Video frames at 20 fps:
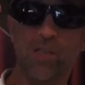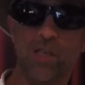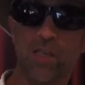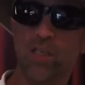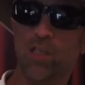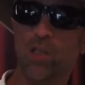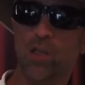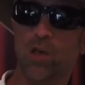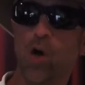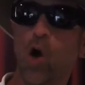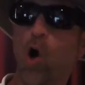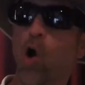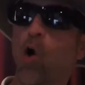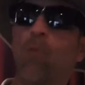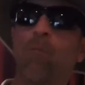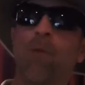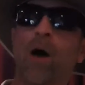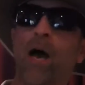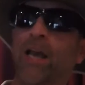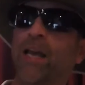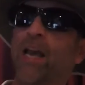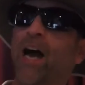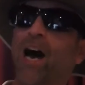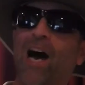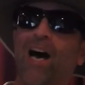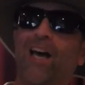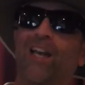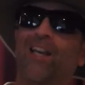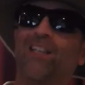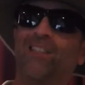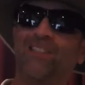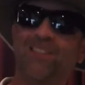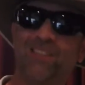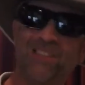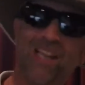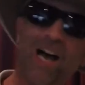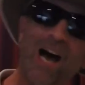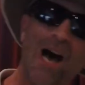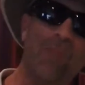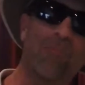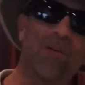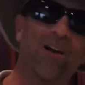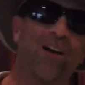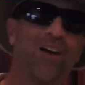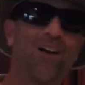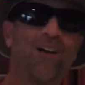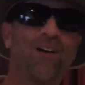And he said, "Oh my God, stop.